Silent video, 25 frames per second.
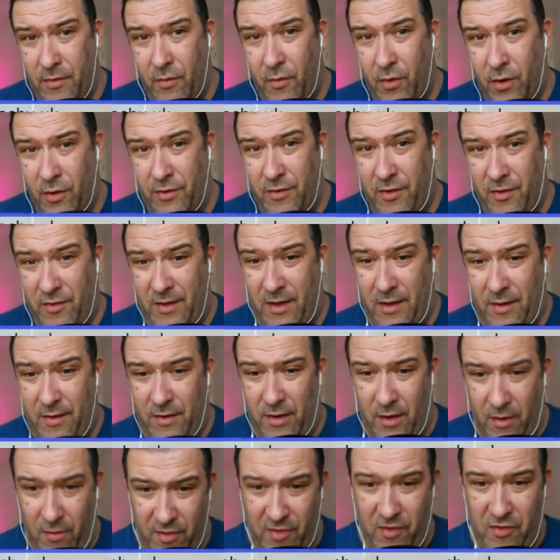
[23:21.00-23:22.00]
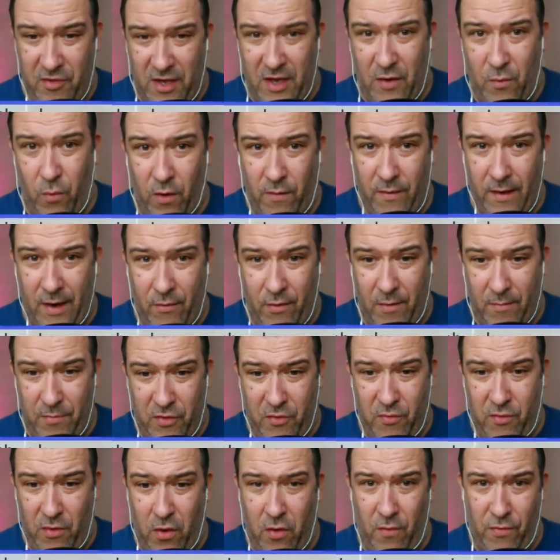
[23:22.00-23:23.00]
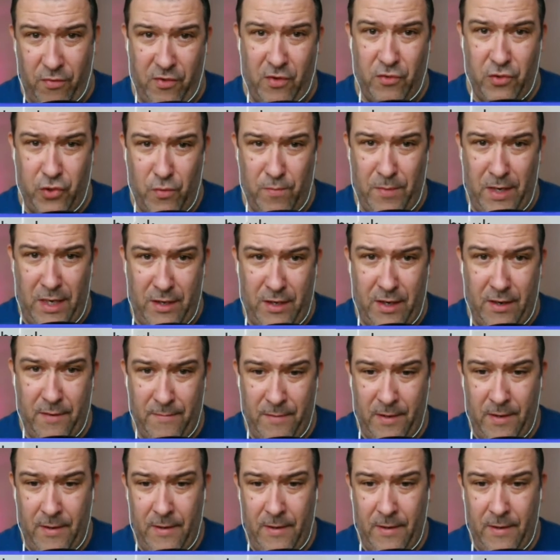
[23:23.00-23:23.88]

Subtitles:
understand, to see what they're up to on social media.